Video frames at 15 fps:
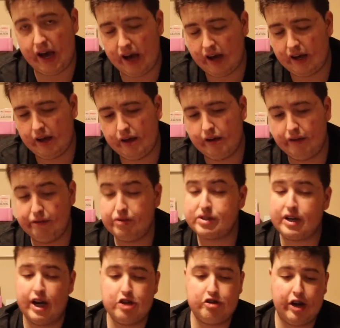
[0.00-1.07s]
Yeah, right? And even
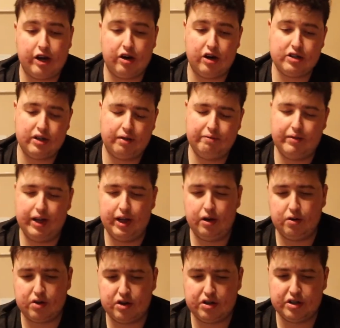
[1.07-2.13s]
Sky Striker, it's like
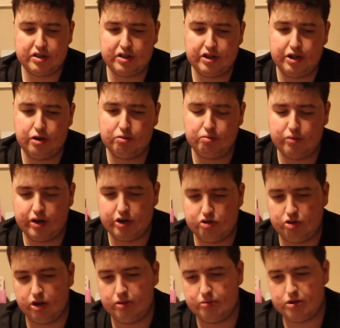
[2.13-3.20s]
mediocre because you don't want to
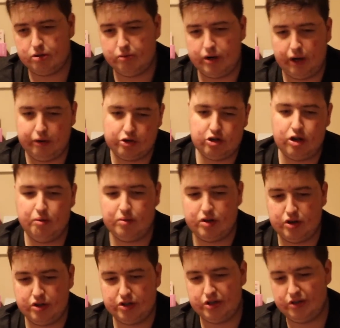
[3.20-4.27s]
draw them turn 1, you want to draw them
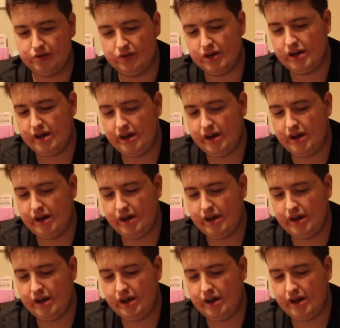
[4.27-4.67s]
turn 2.